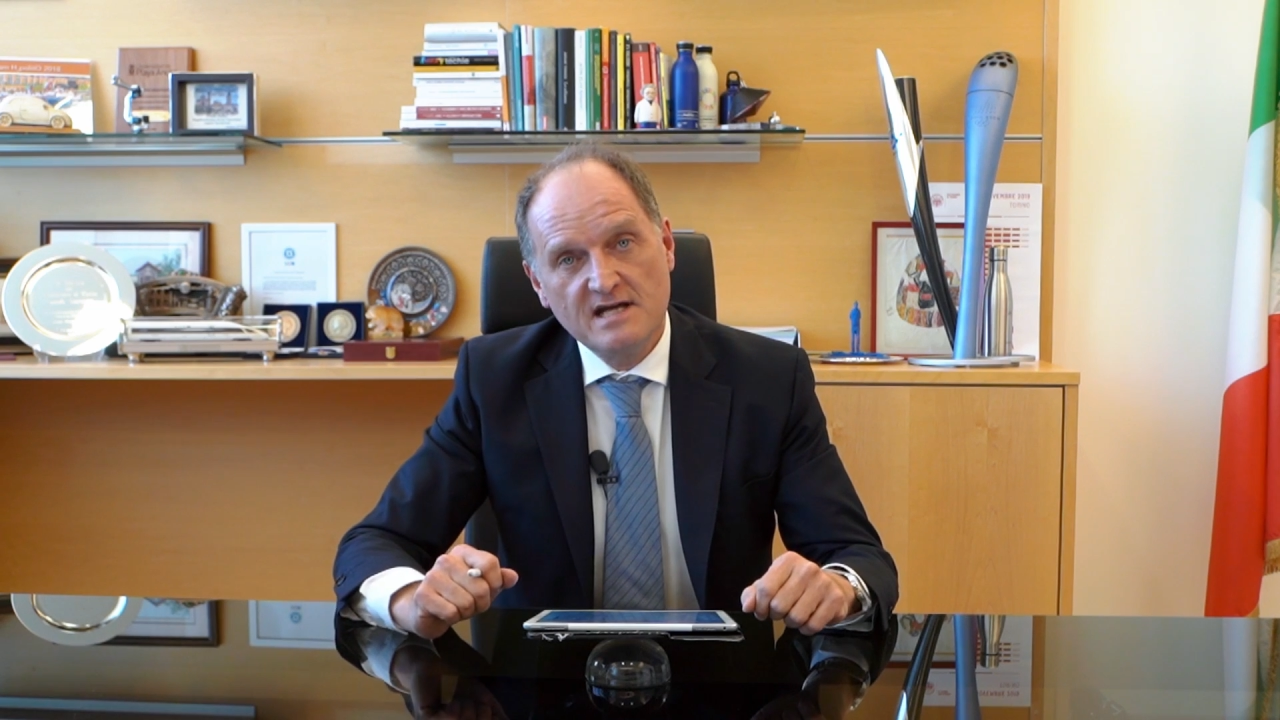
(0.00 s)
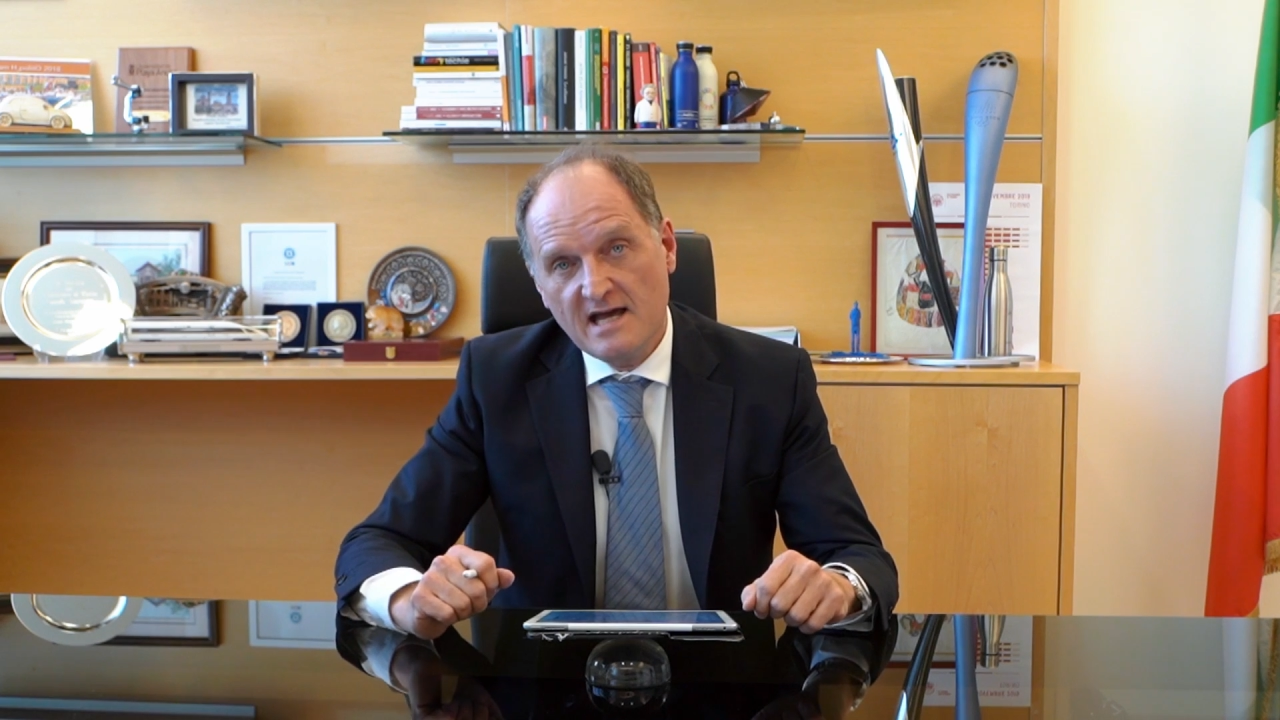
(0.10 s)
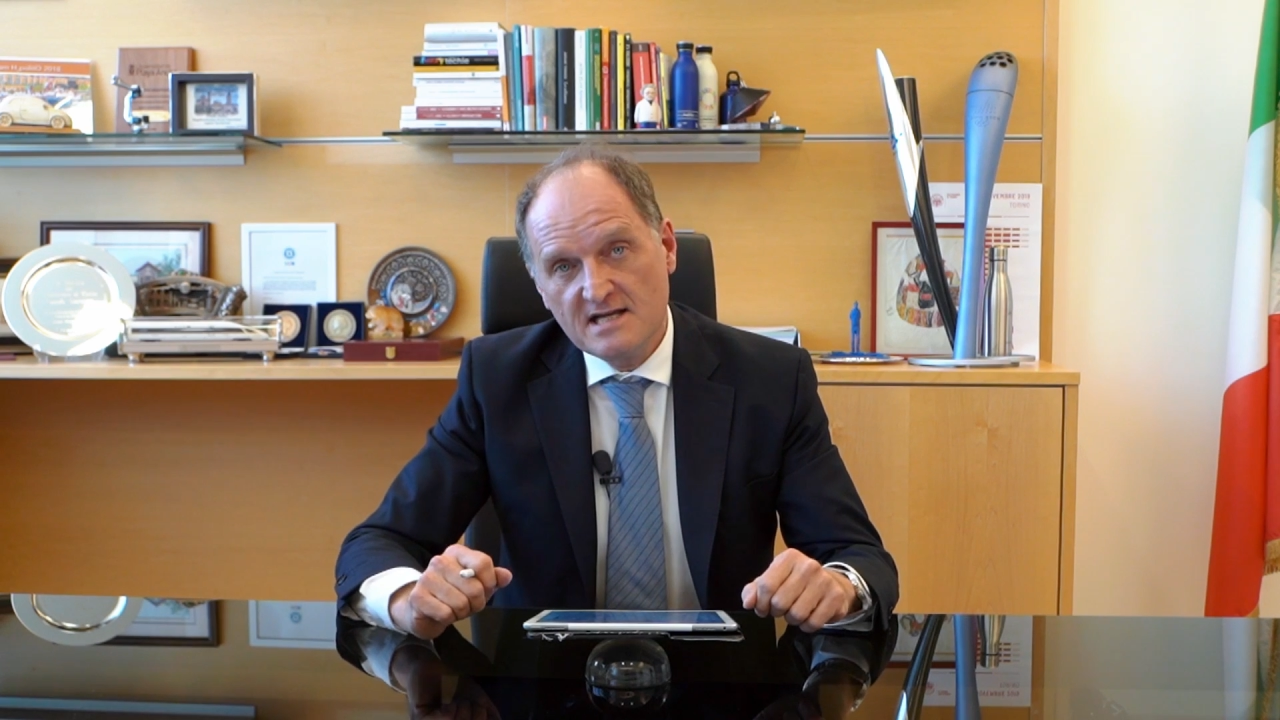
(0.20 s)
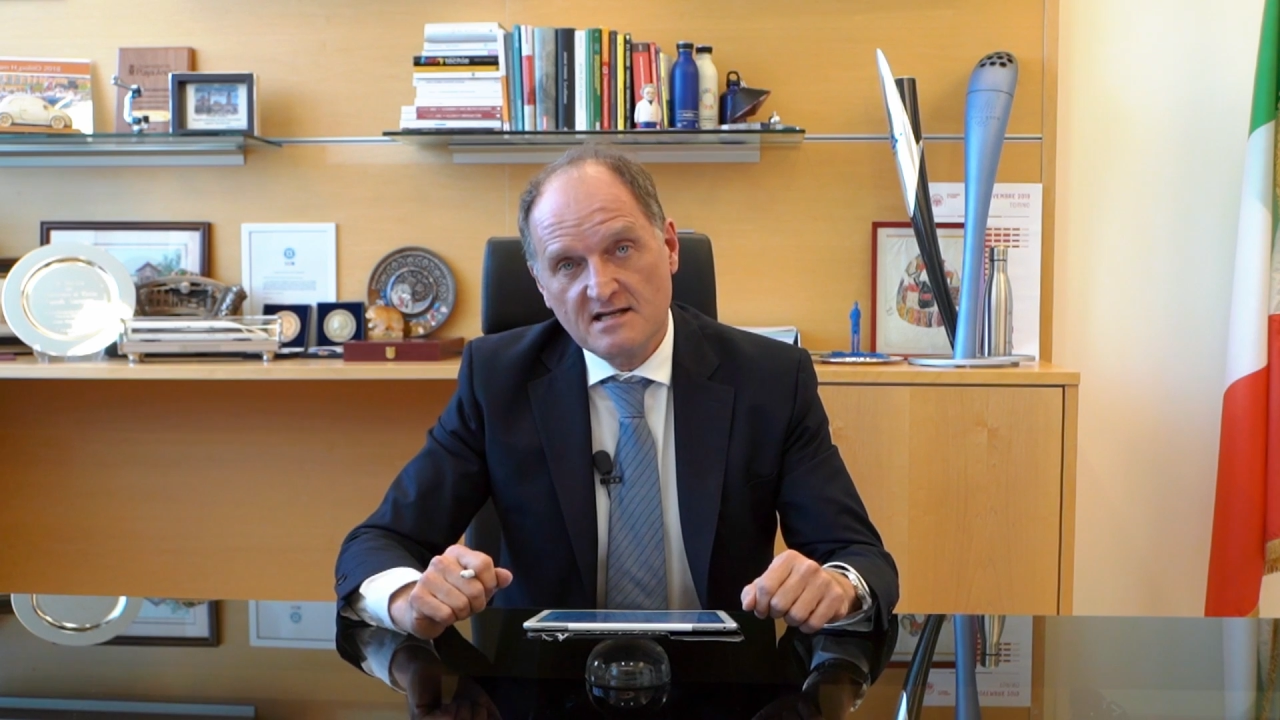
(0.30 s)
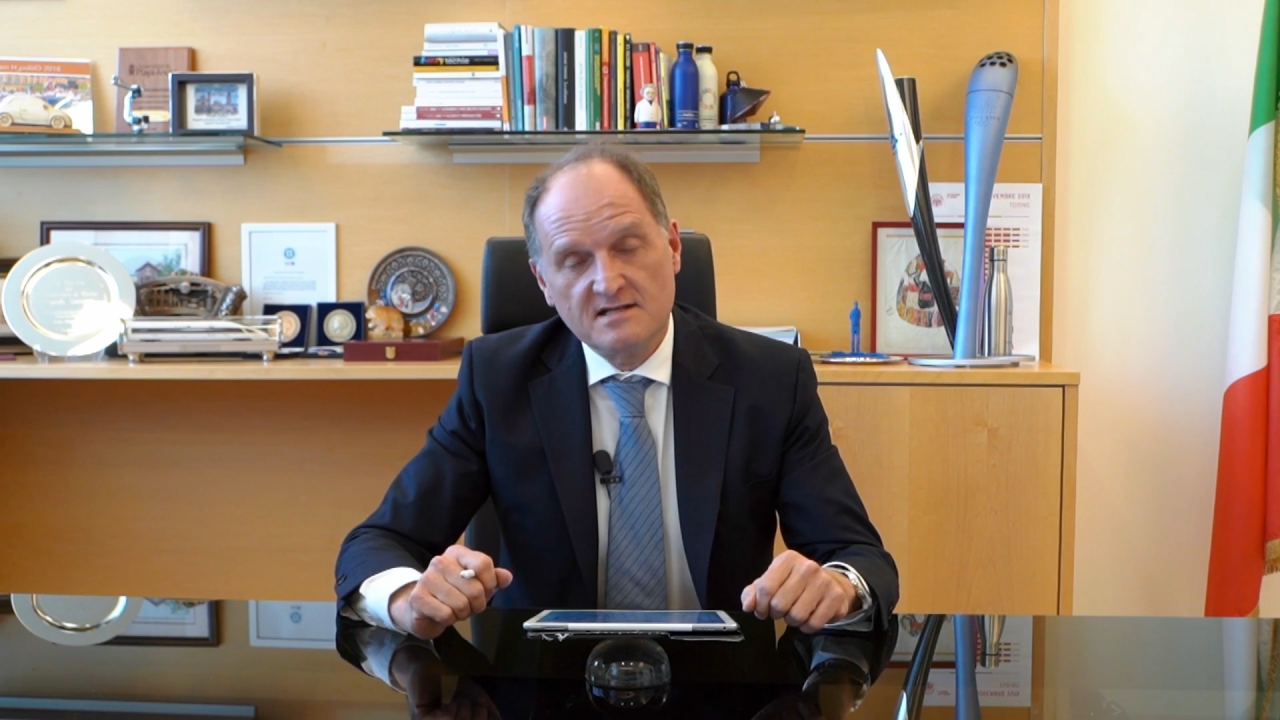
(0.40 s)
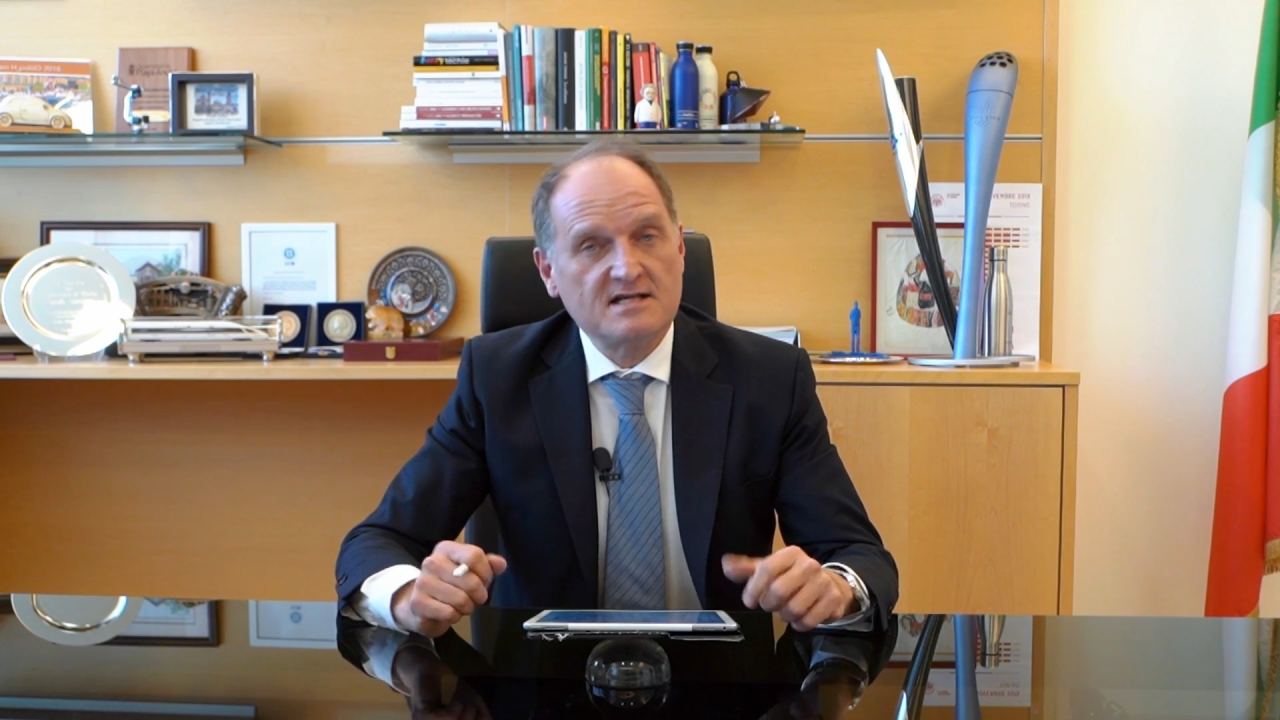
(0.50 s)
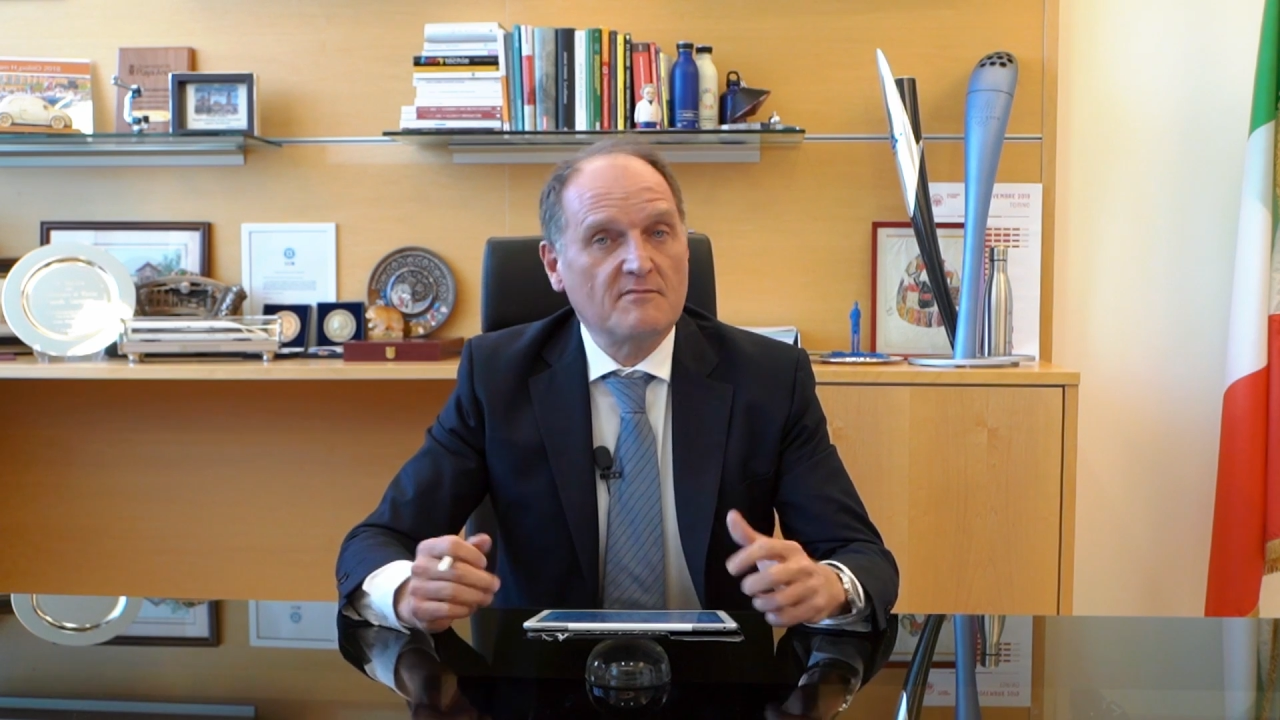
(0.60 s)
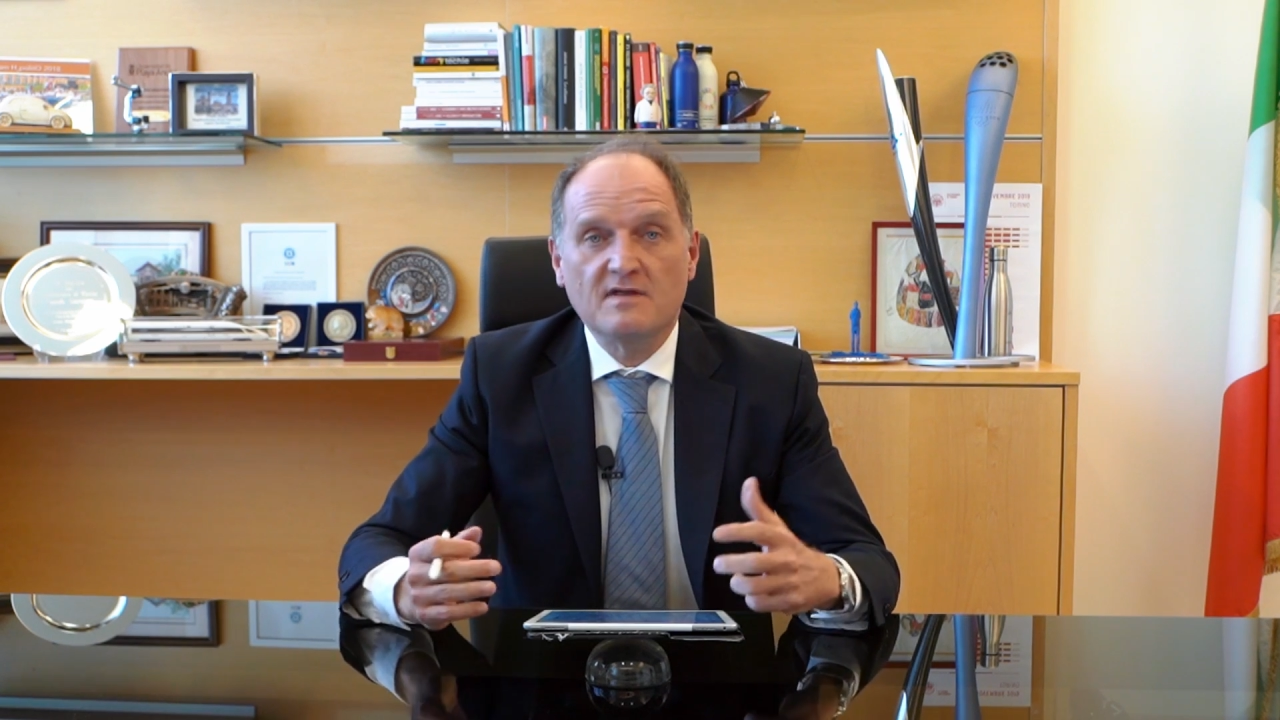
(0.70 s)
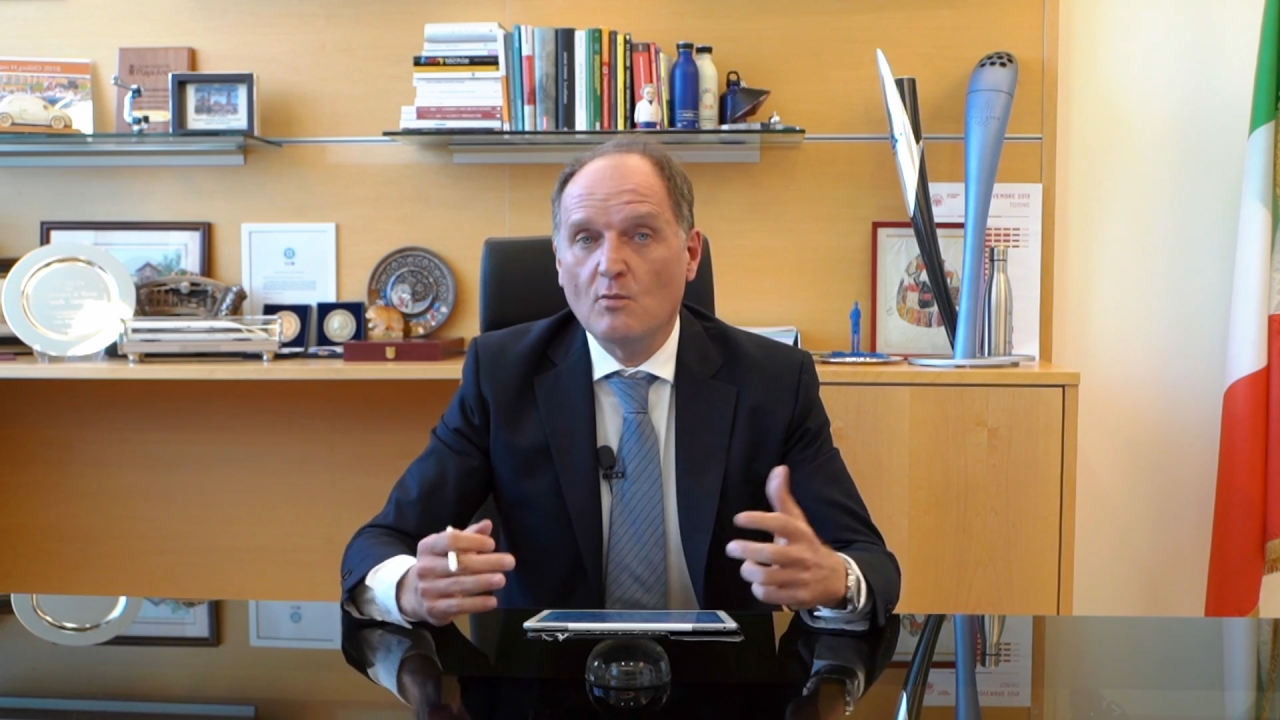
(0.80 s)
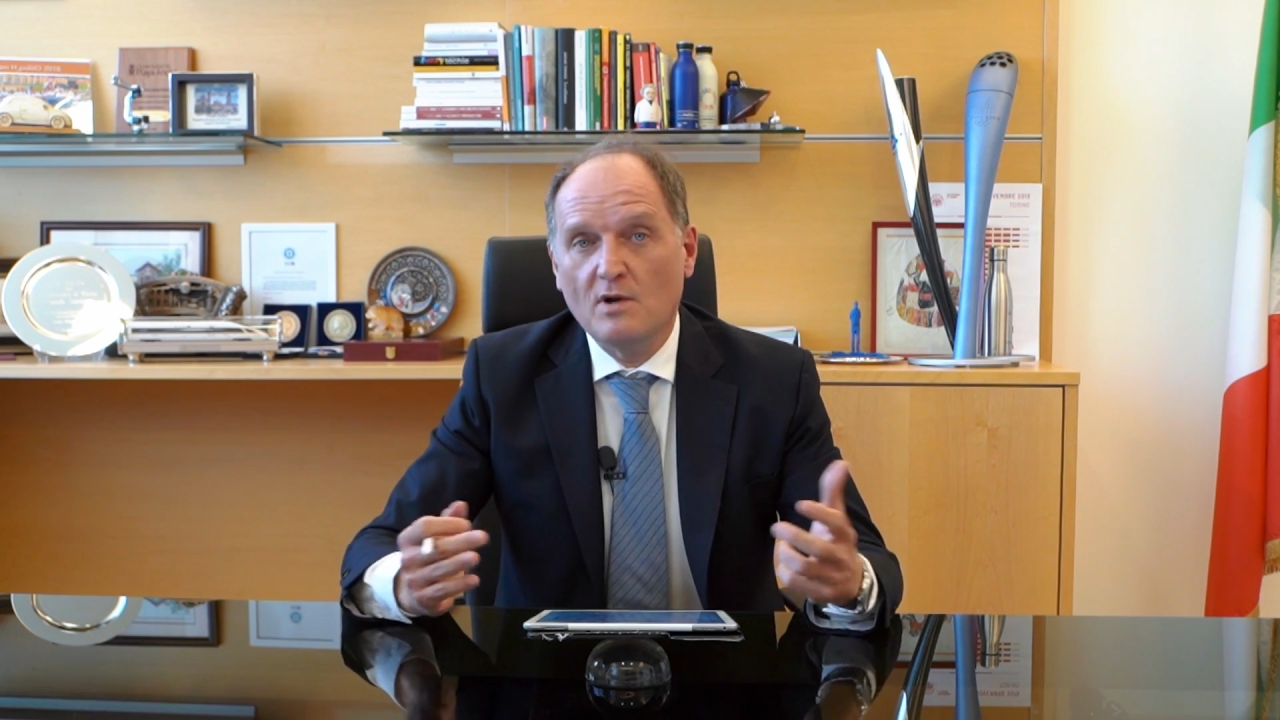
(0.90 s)
days and
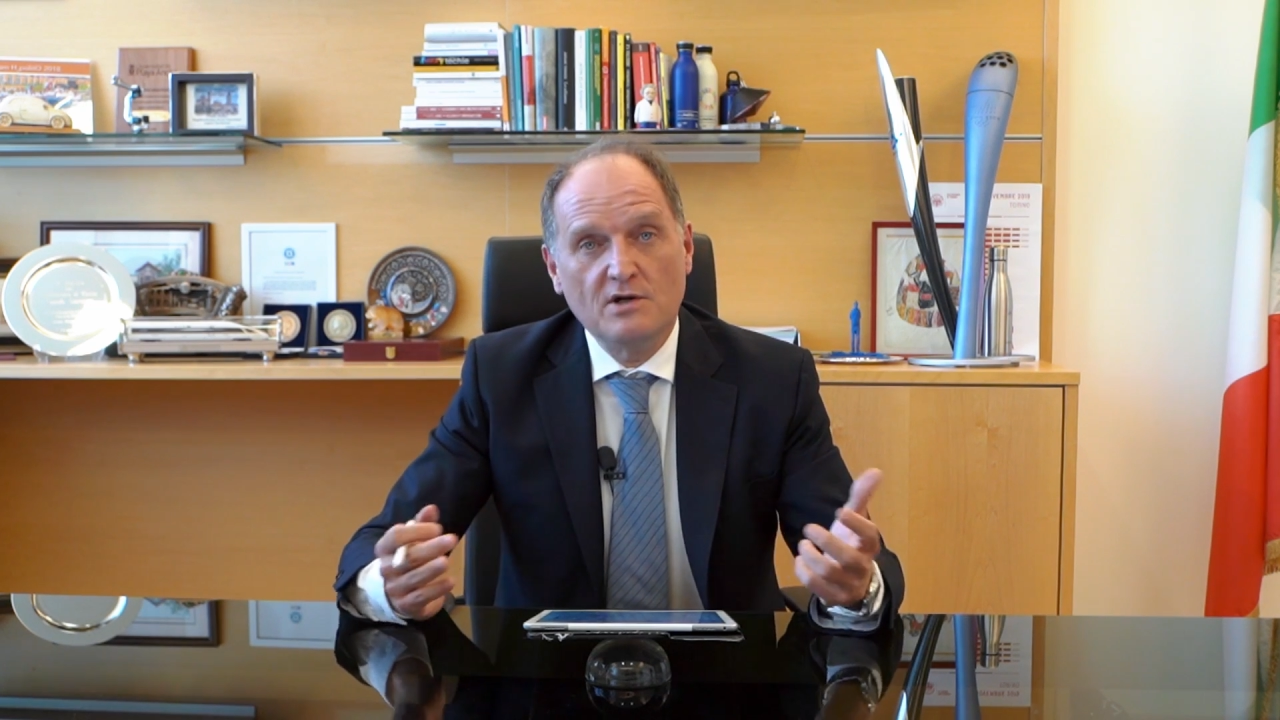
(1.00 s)
something